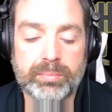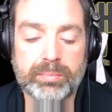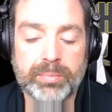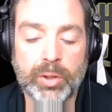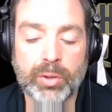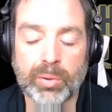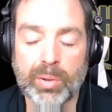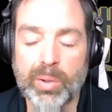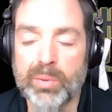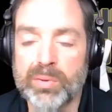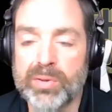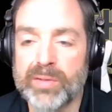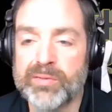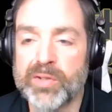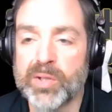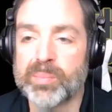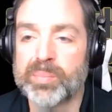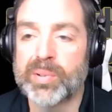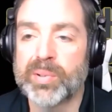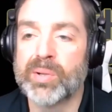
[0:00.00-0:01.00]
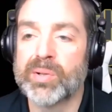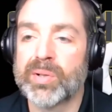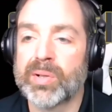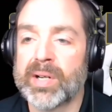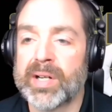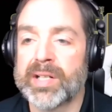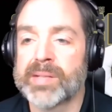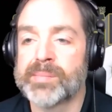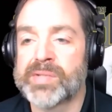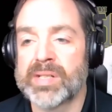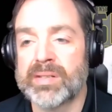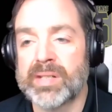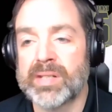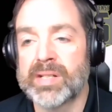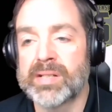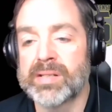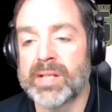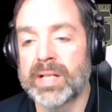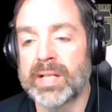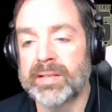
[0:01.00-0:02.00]
growth of your programs and
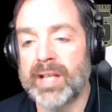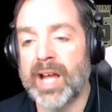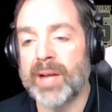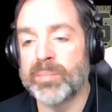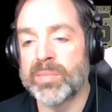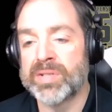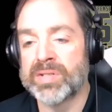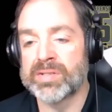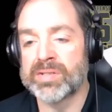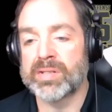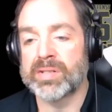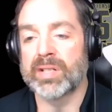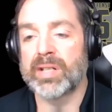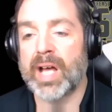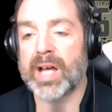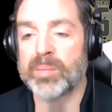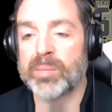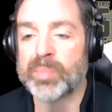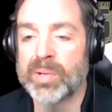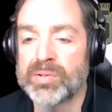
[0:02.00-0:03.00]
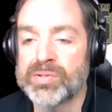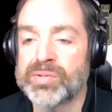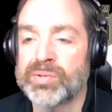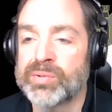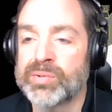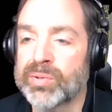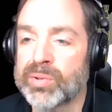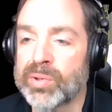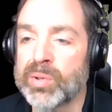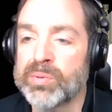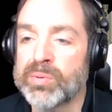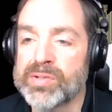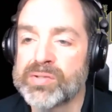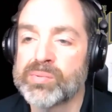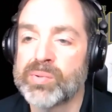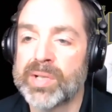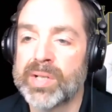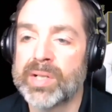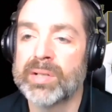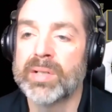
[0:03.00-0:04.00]
things like that, but just a lot of personal growth as
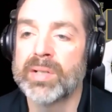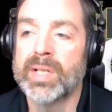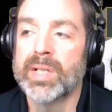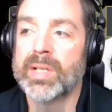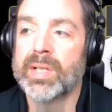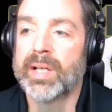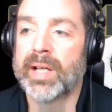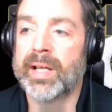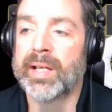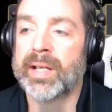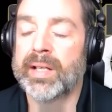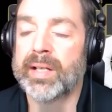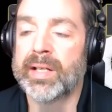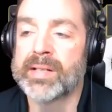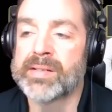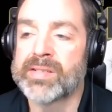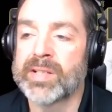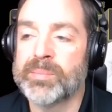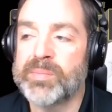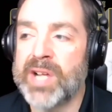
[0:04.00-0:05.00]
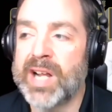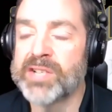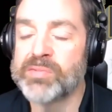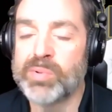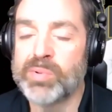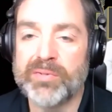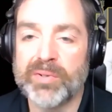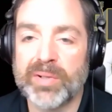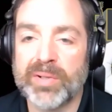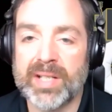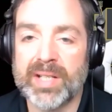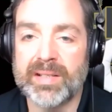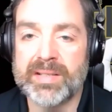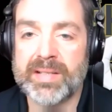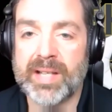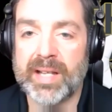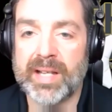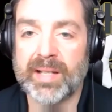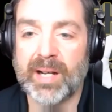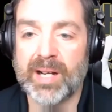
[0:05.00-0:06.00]
well. And, and sometimes we forget to
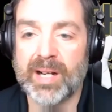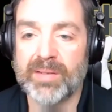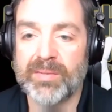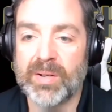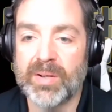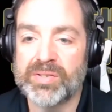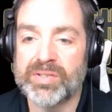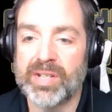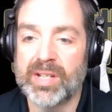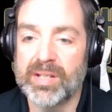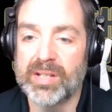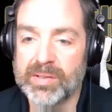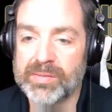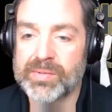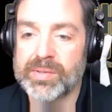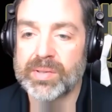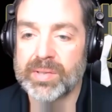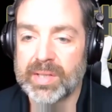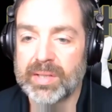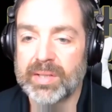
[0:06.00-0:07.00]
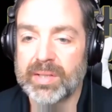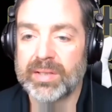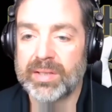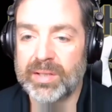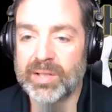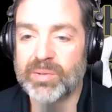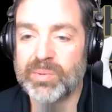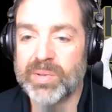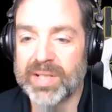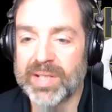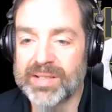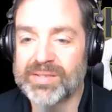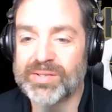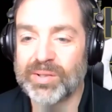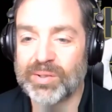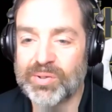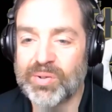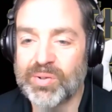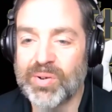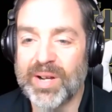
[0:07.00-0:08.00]
take care of ourselves. you know, we get
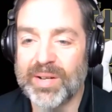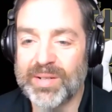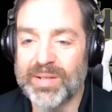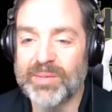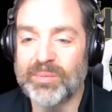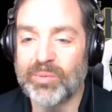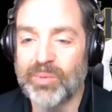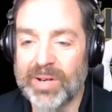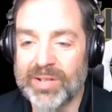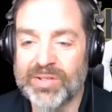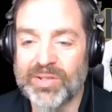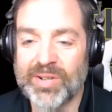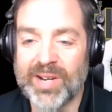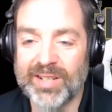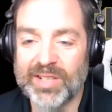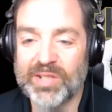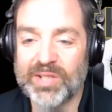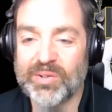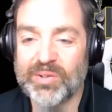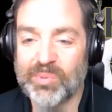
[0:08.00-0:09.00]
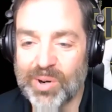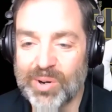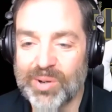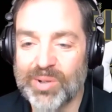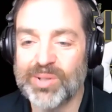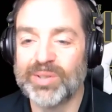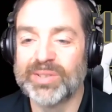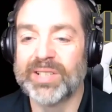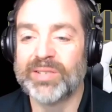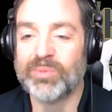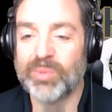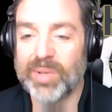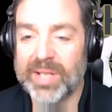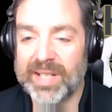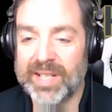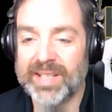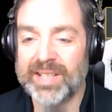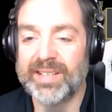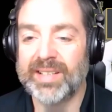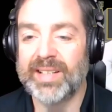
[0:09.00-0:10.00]
so drowned up, drowned in the world and
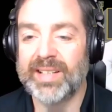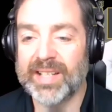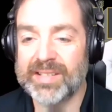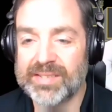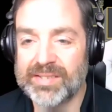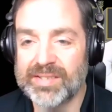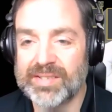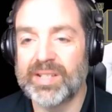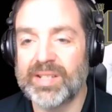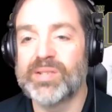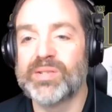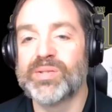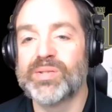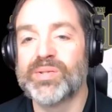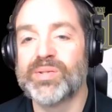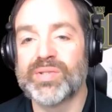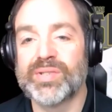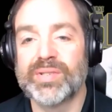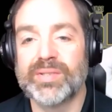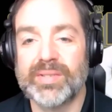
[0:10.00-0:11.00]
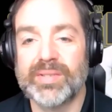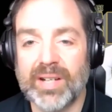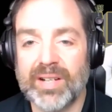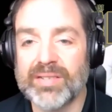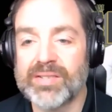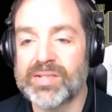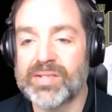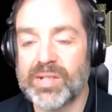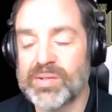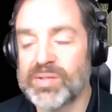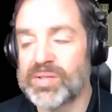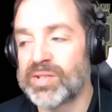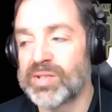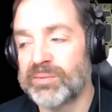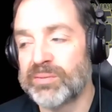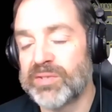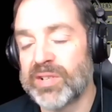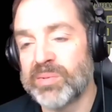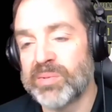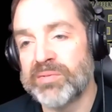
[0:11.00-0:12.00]
winning and X's and O's and all this other stuff
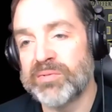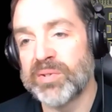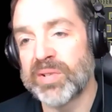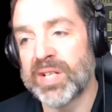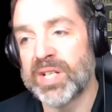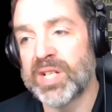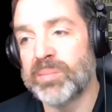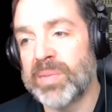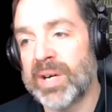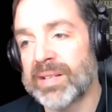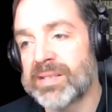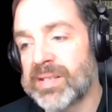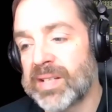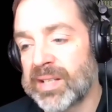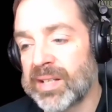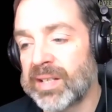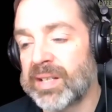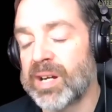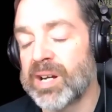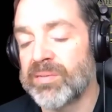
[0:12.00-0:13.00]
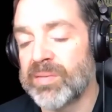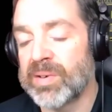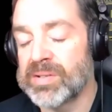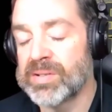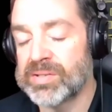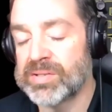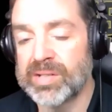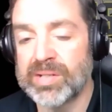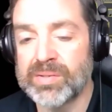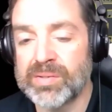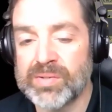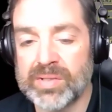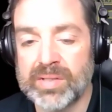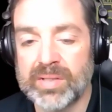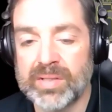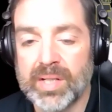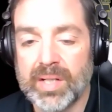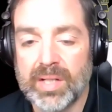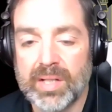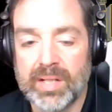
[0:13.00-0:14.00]
that we forget about taking care of ourselves. And
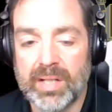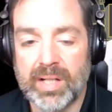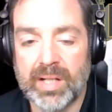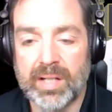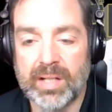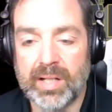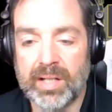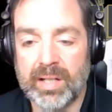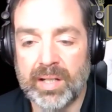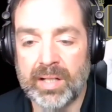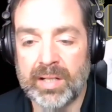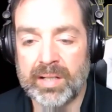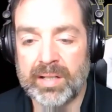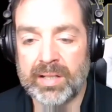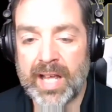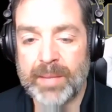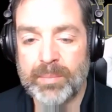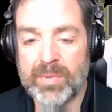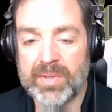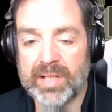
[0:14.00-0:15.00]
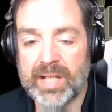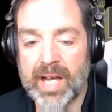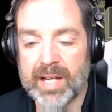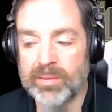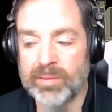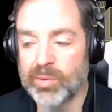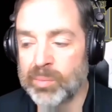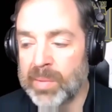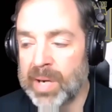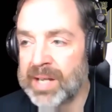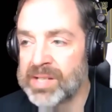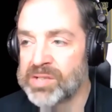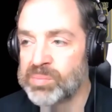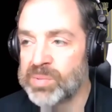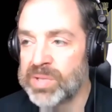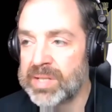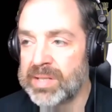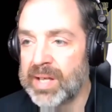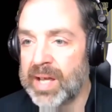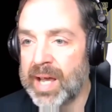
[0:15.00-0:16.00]
and, and Damon kind of reminds me
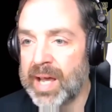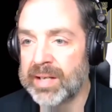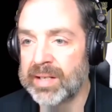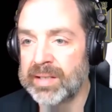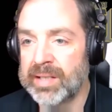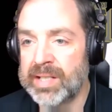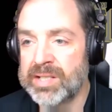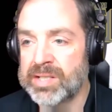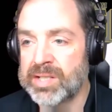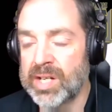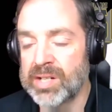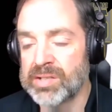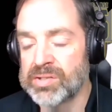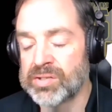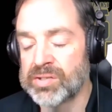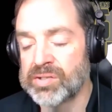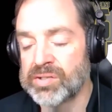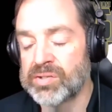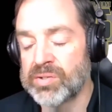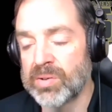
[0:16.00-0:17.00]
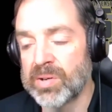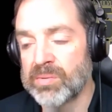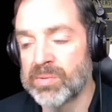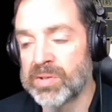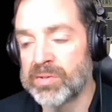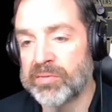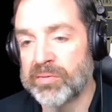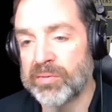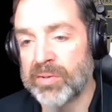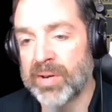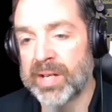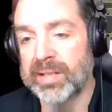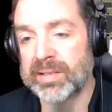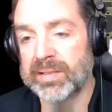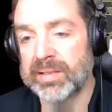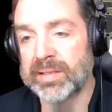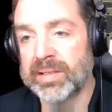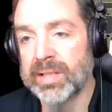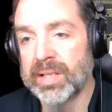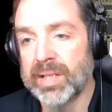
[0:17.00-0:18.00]
of that, and he shares his story real
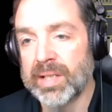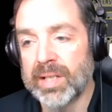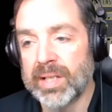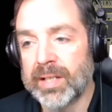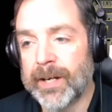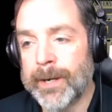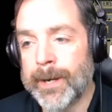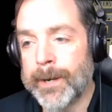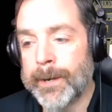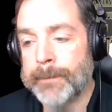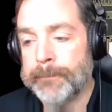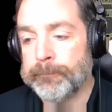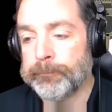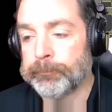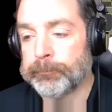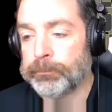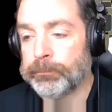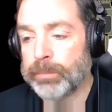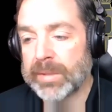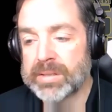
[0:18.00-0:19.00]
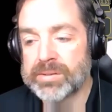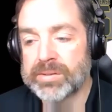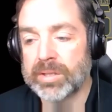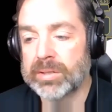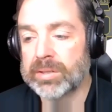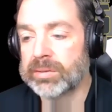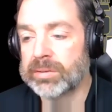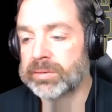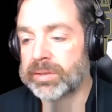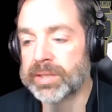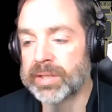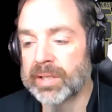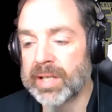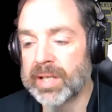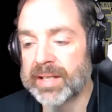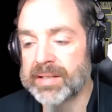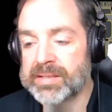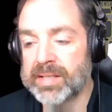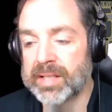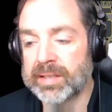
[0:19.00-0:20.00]
frankly. Um, so, you know, like
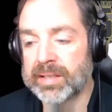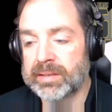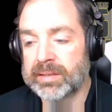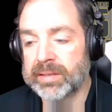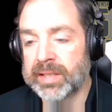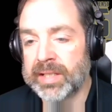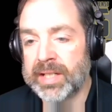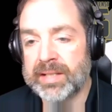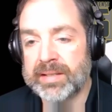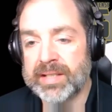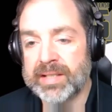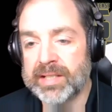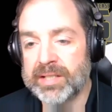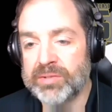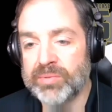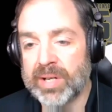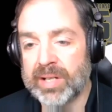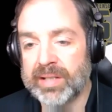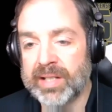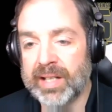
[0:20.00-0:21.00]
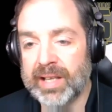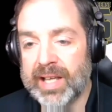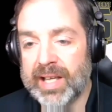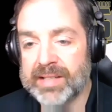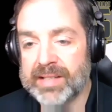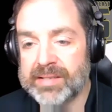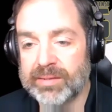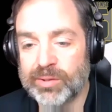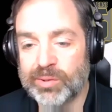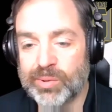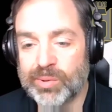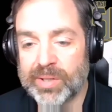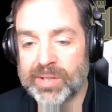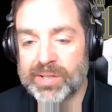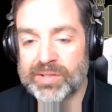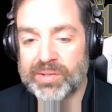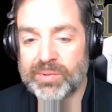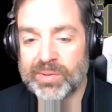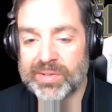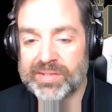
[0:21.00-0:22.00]
I said, anything you want, any last little words
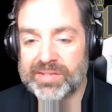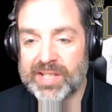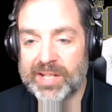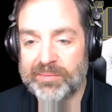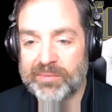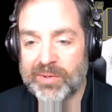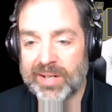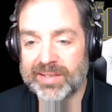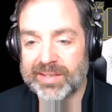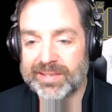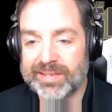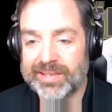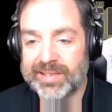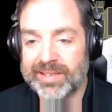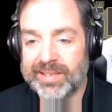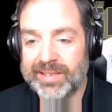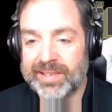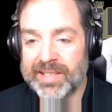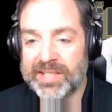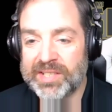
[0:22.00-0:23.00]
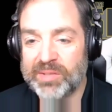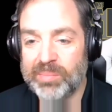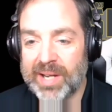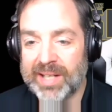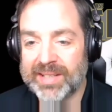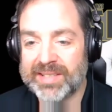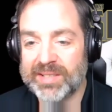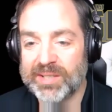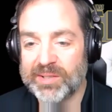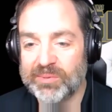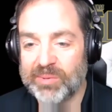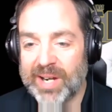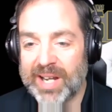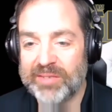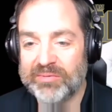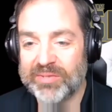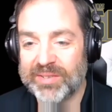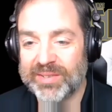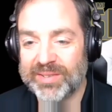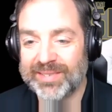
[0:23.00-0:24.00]
you want to say before I get you back yeah. to your
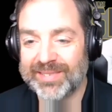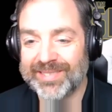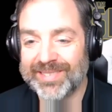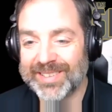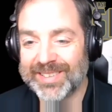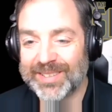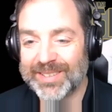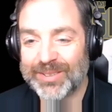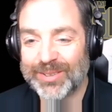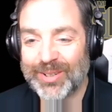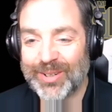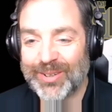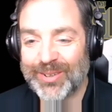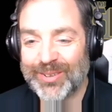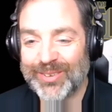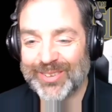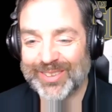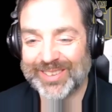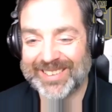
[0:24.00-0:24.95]
wife and the little girl?